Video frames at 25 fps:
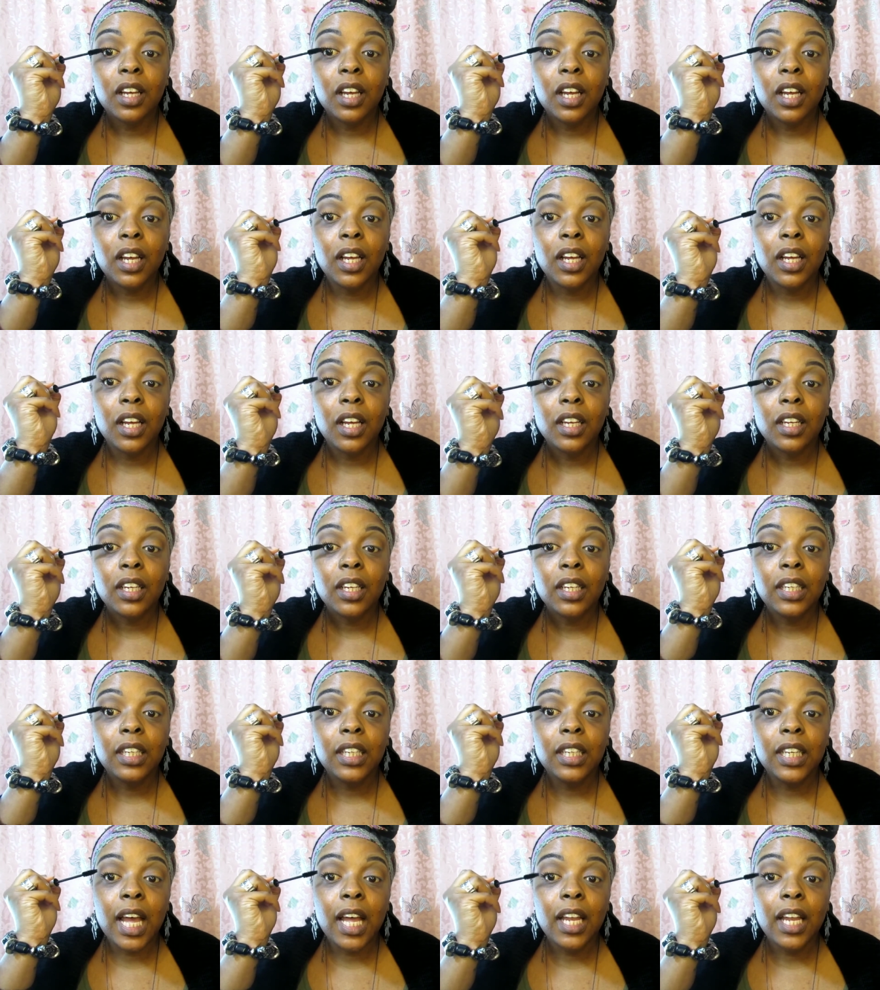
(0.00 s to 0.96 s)
uh,
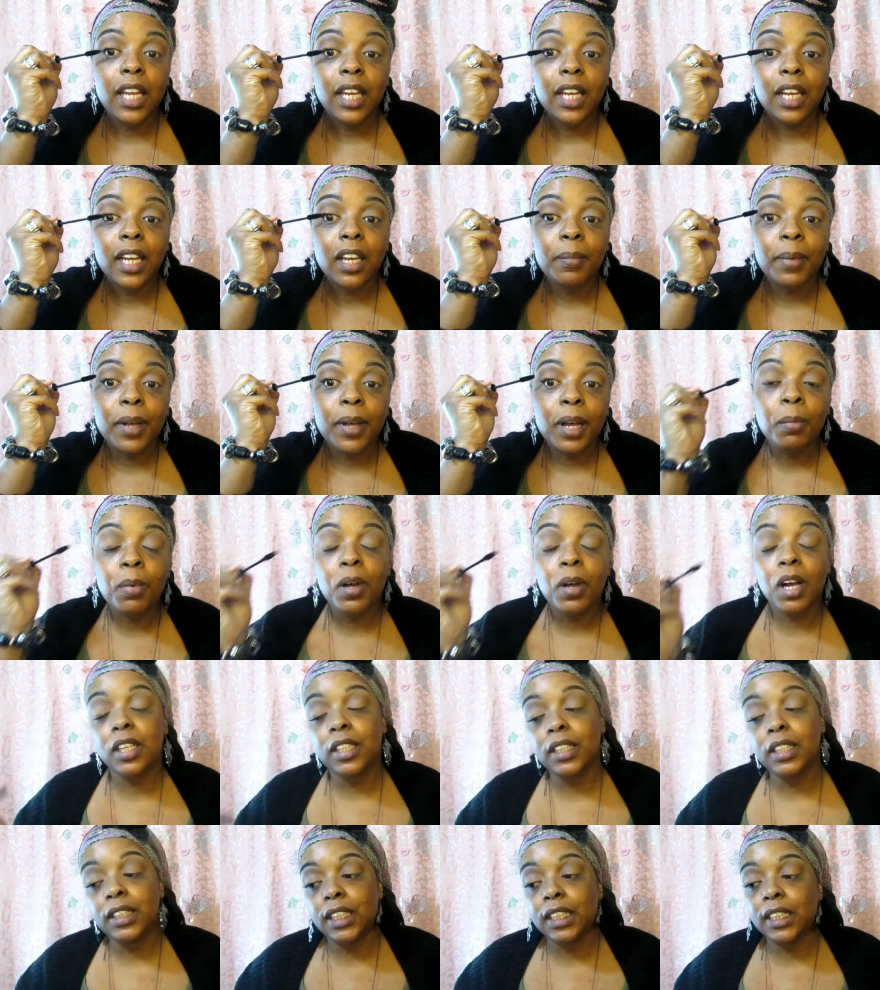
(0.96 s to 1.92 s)
yelling about
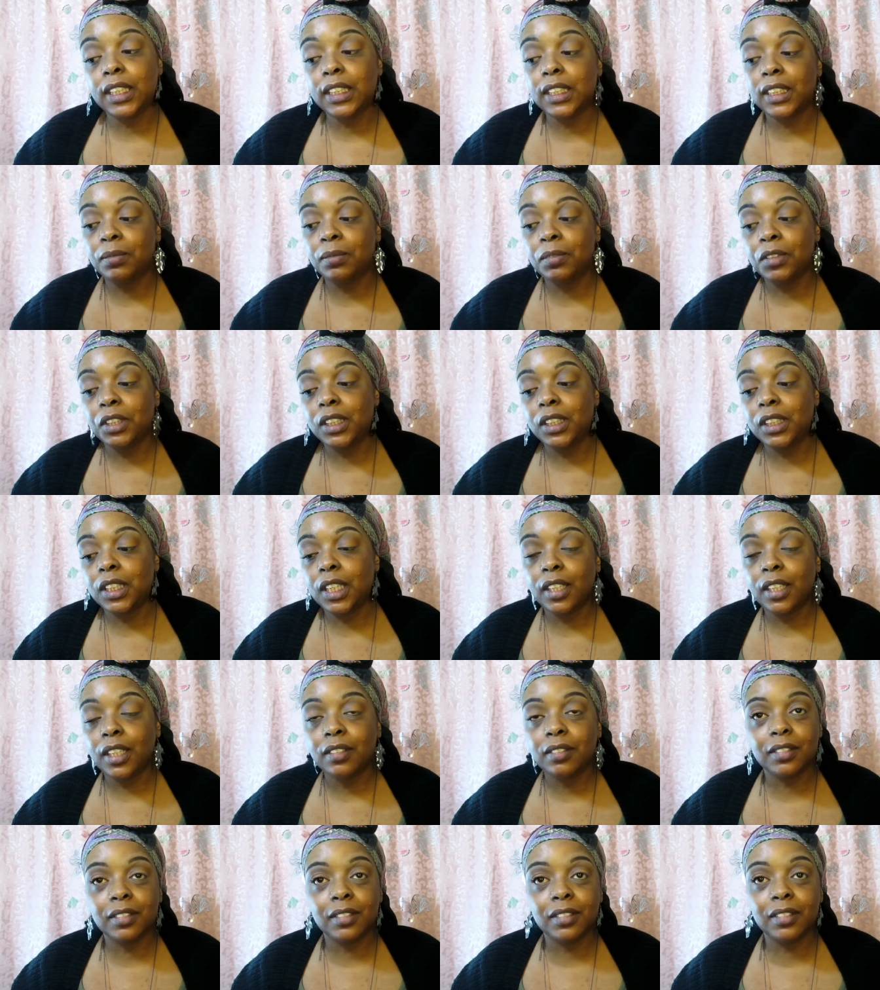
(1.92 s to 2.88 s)
politics. And I'm just
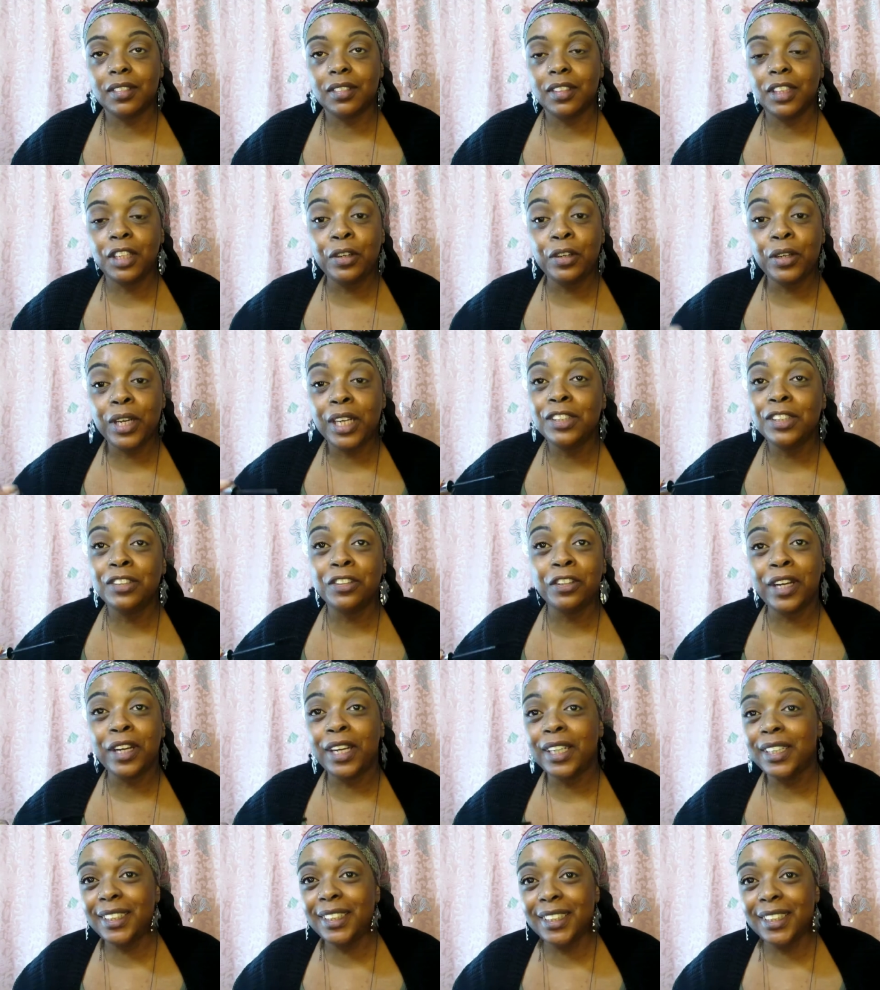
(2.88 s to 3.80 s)
like, you guys are